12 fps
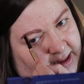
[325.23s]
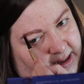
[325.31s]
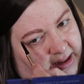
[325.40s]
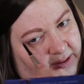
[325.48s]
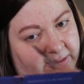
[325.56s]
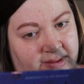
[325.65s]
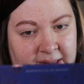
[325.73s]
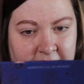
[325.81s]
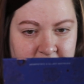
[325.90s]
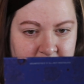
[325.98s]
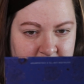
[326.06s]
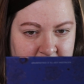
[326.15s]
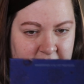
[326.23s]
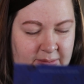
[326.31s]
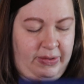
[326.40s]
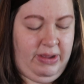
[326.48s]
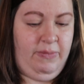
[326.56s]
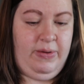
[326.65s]
And there was other
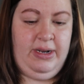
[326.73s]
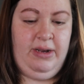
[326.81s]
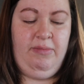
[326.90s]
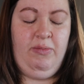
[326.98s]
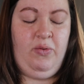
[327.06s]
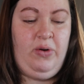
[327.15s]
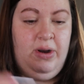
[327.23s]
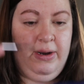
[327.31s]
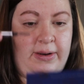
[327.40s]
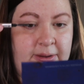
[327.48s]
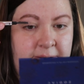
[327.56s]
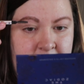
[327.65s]
makeup I wanted more.